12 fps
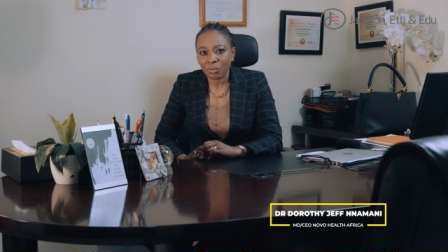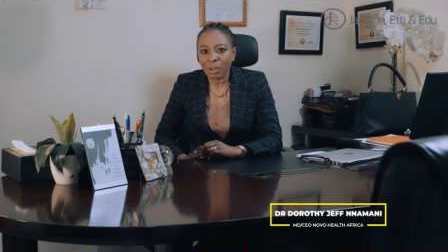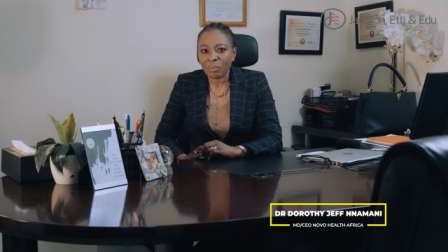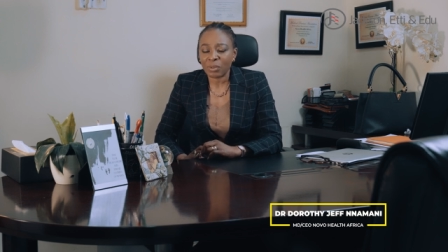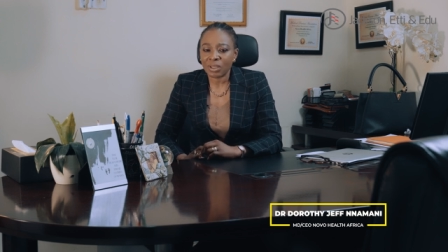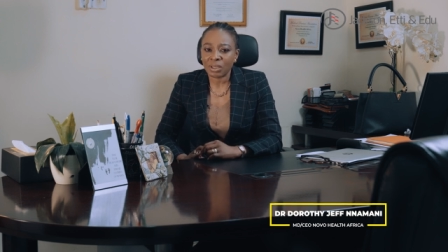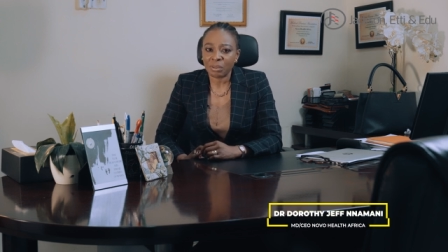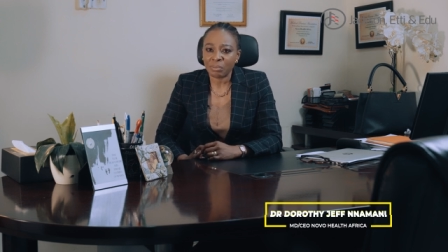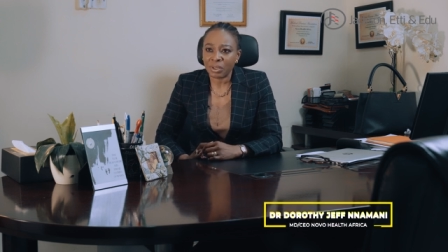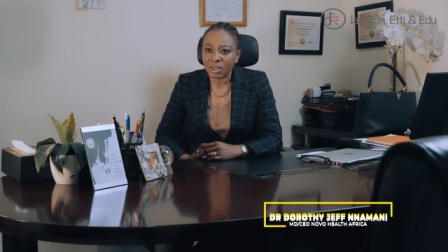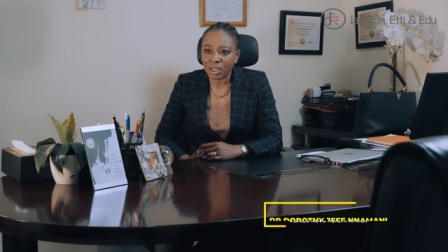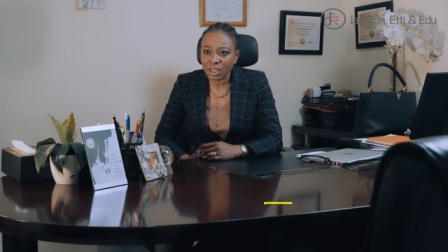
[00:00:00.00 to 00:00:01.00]
Why must it
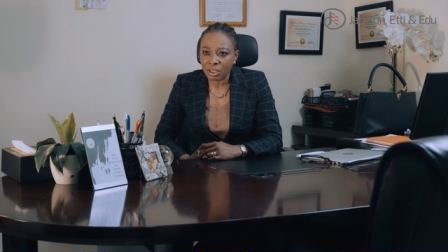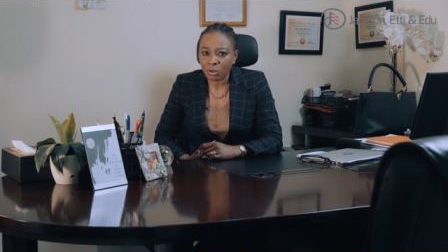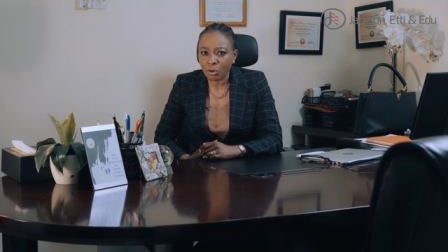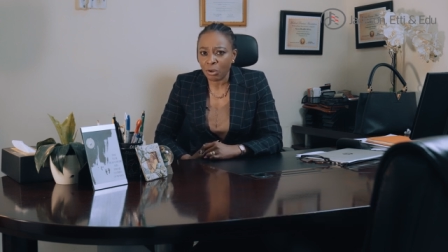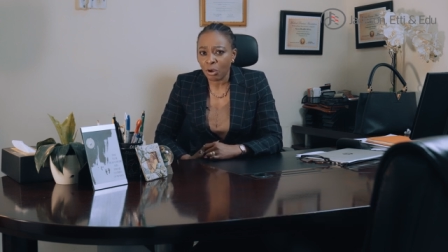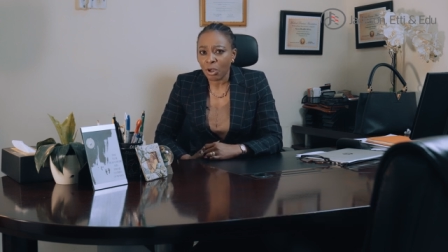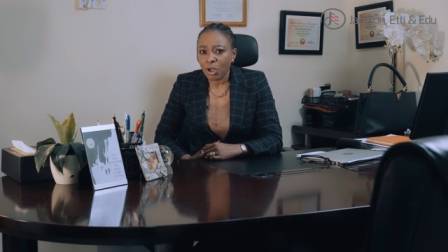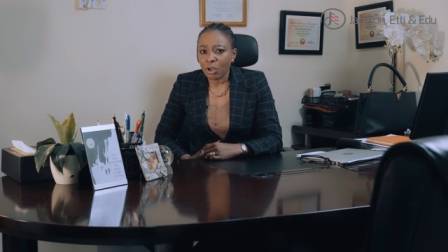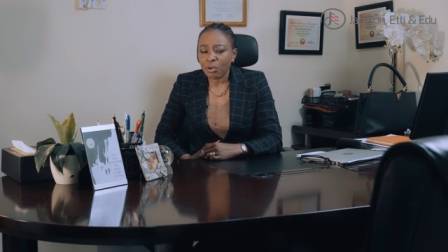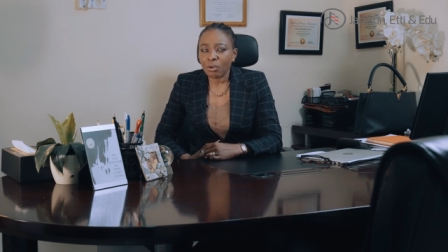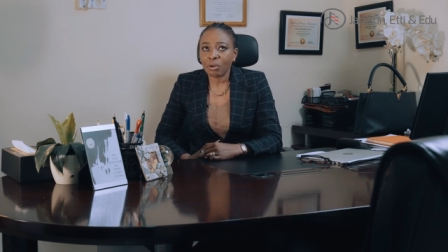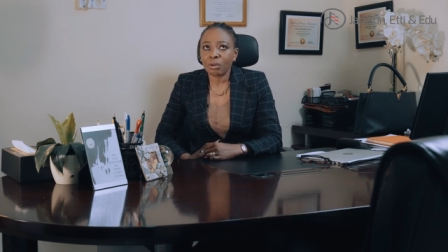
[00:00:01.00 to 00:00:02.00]
be this?
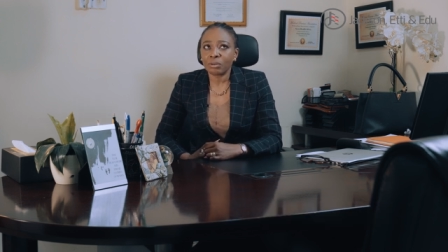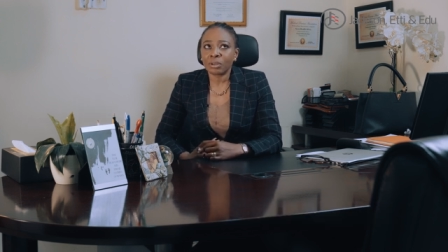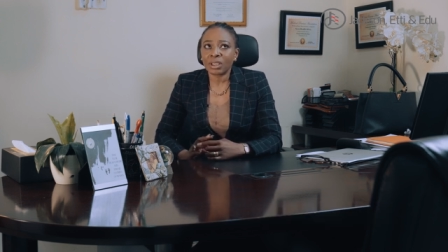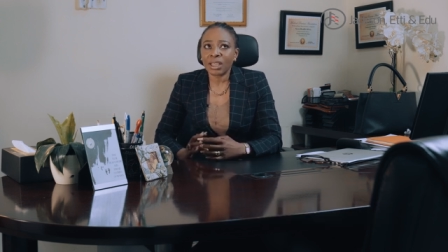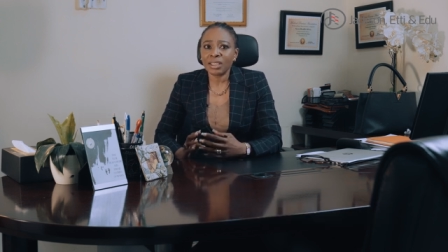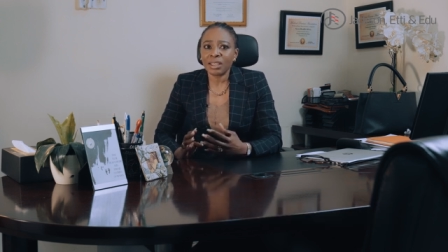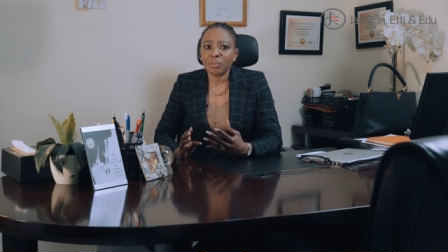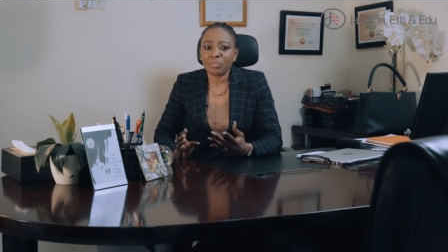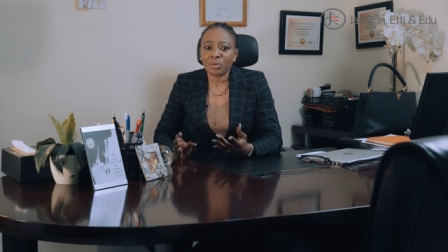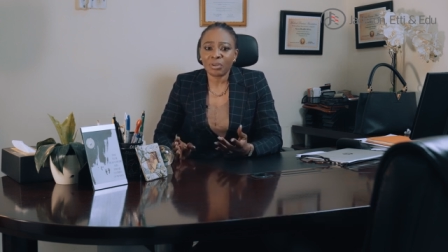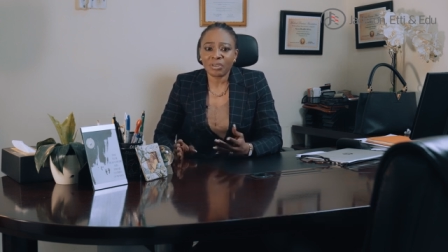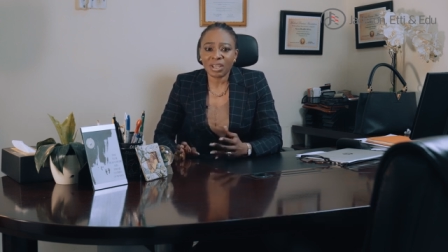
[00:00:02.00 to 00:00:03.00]
You're should I say
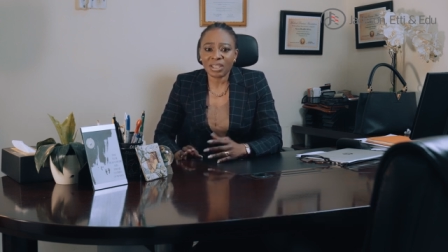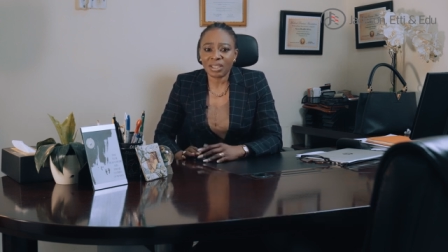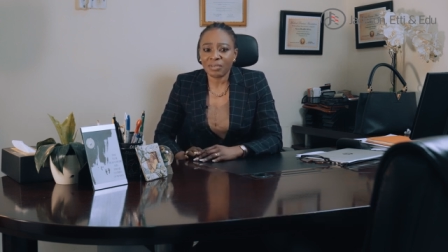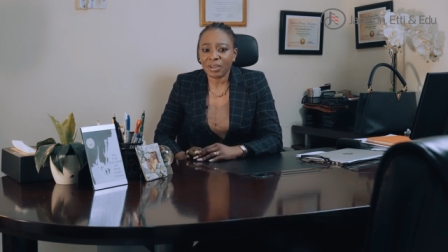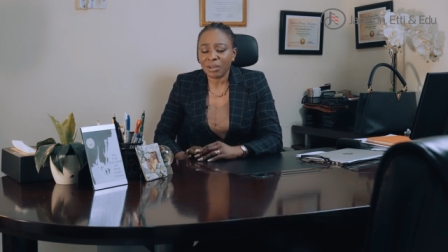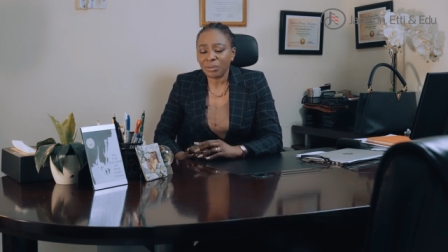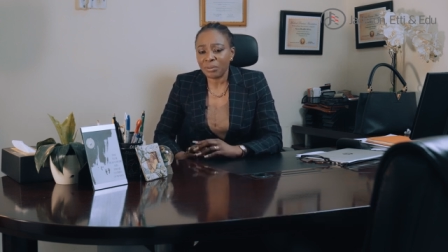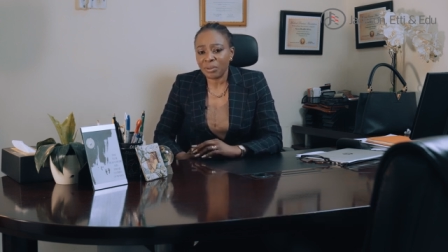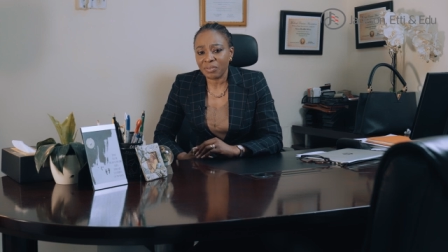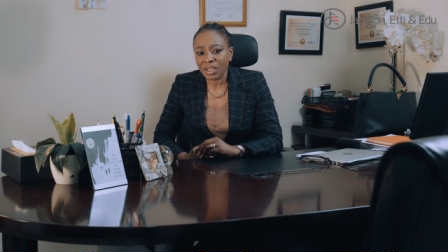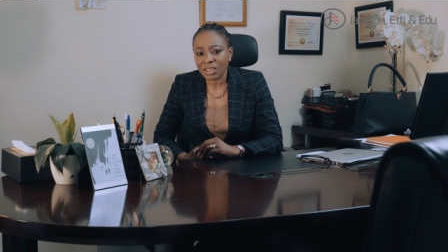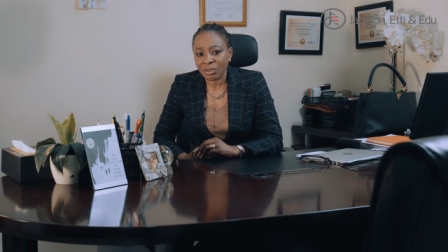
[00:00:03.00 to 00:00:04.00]
progressive? I don't know
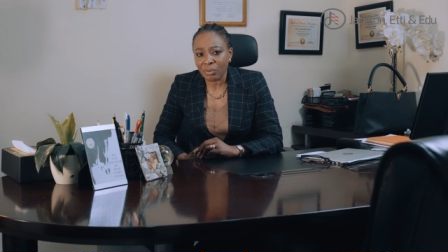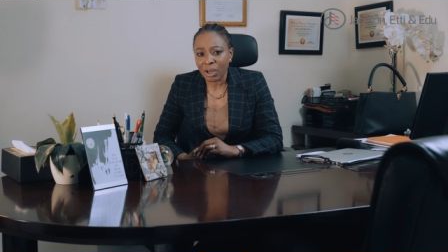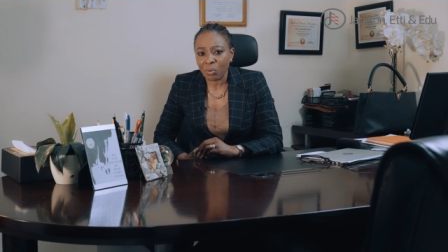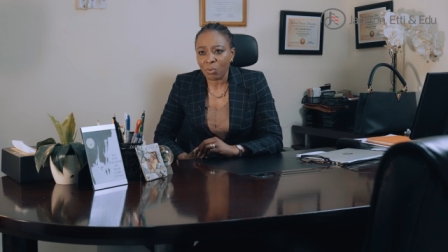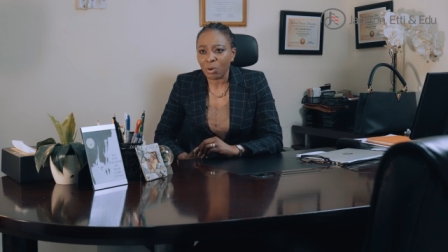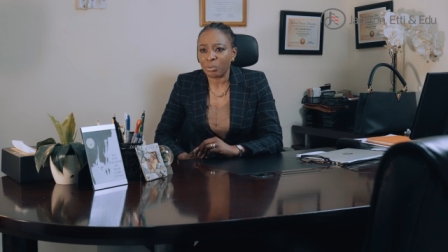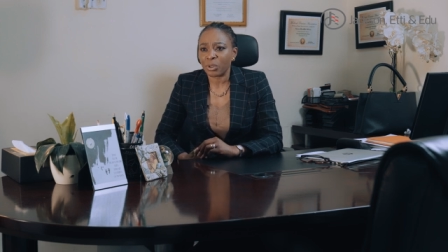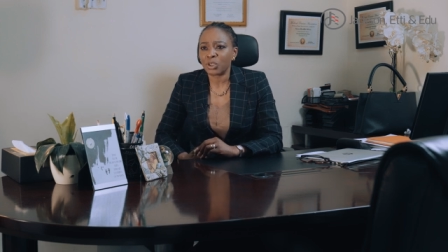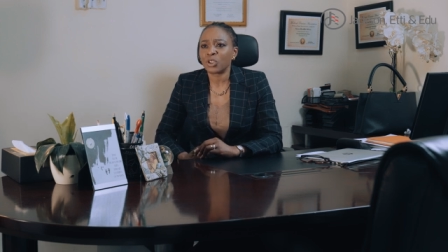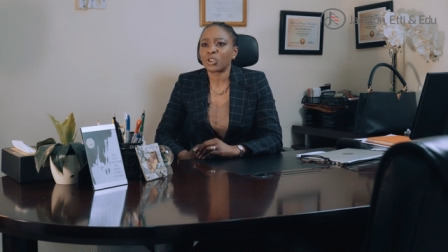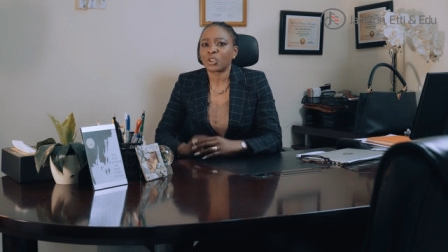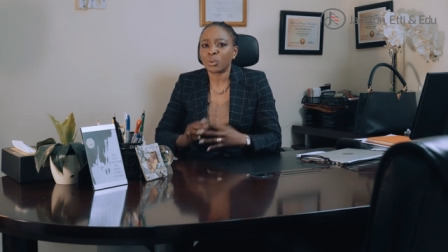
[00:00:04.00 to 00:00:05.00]
if that's the right word, but
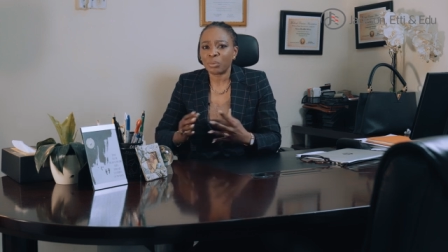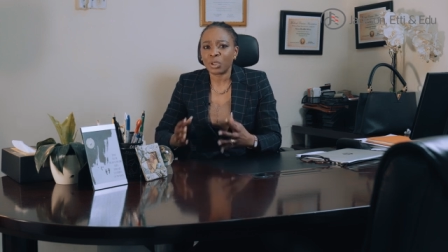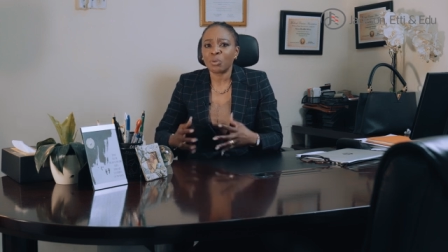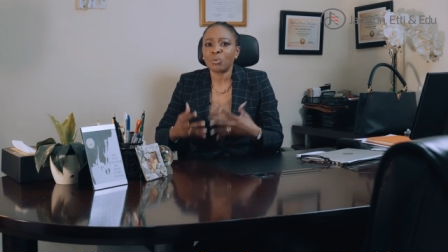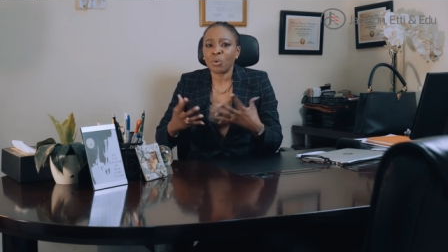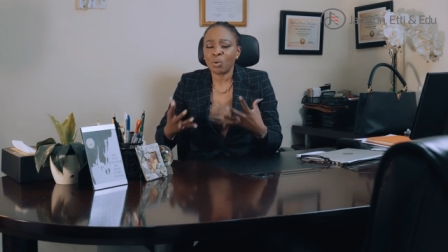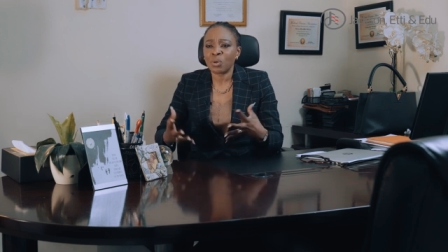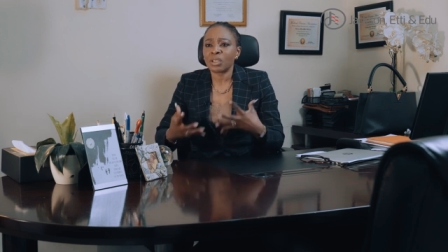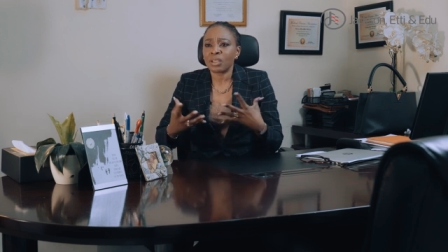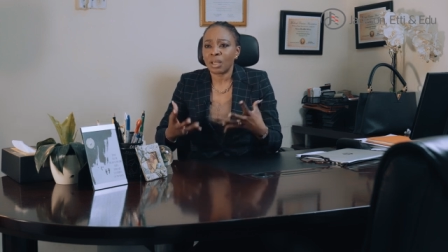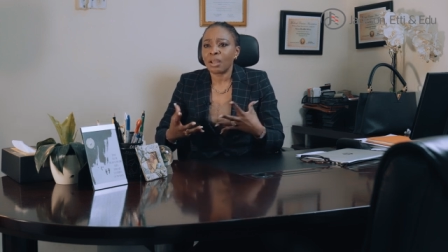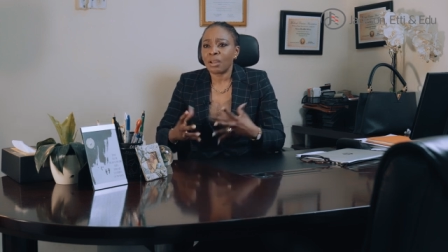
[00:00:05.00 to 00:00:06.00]
you're somebody who
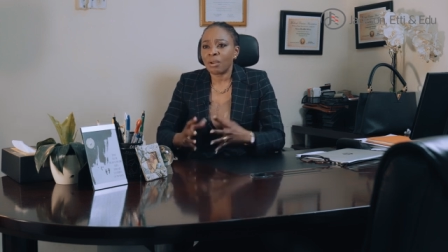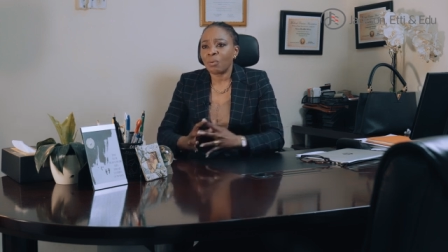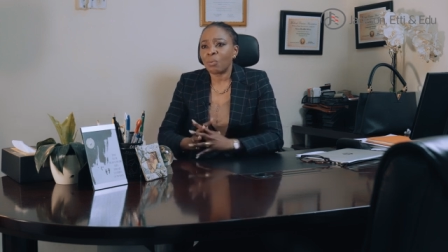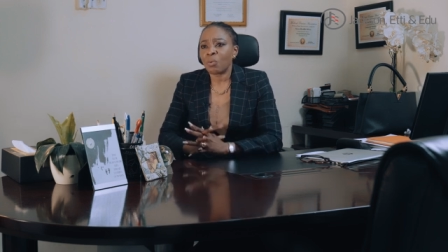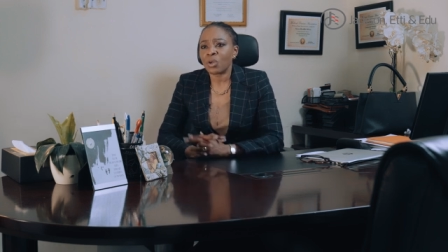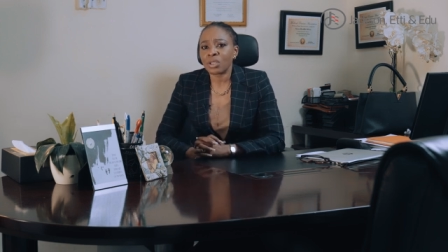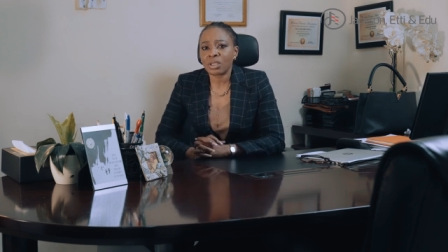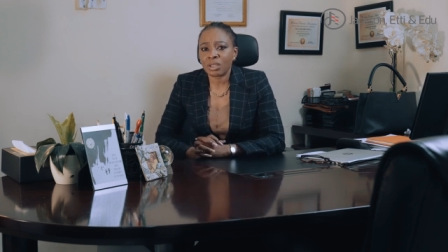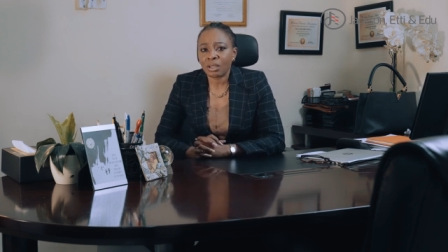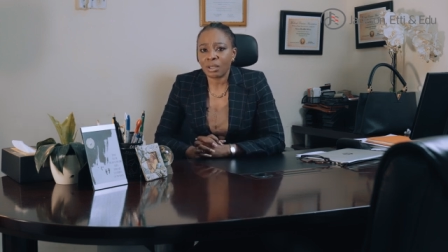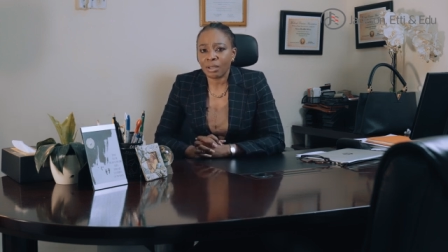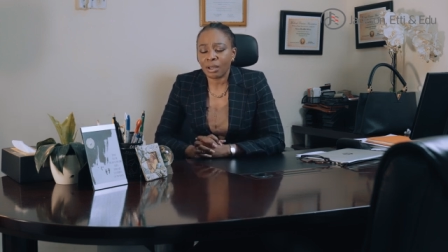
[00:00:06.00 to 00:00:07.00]
always
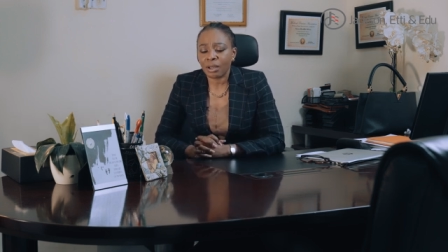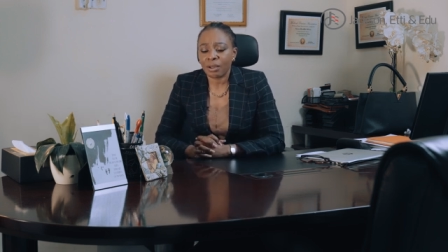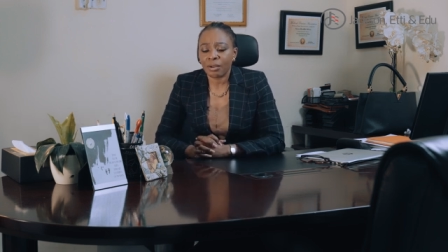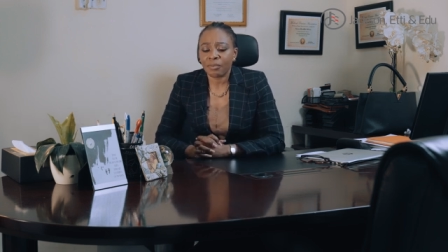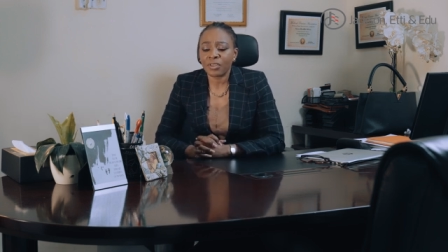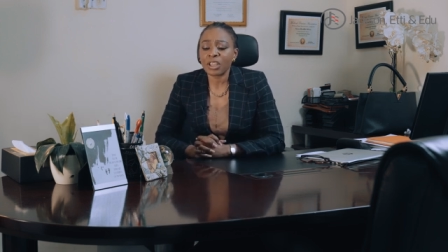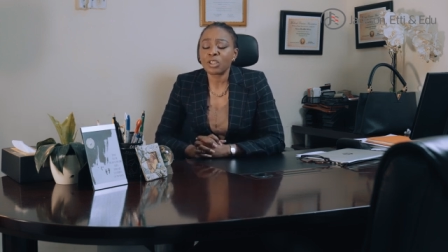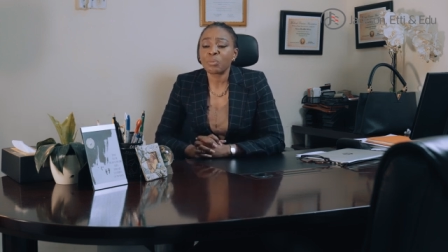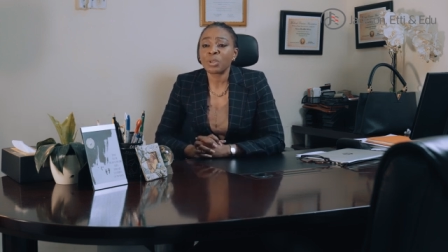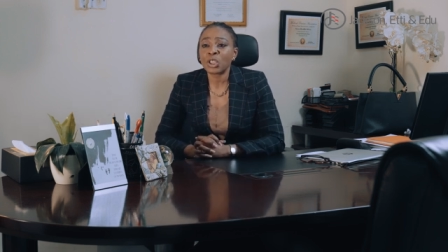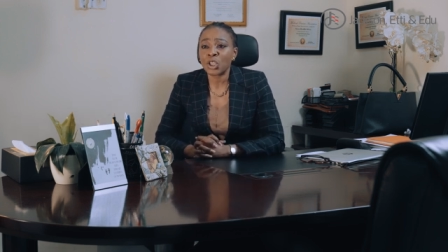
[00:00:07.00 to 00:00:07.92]
wants things to be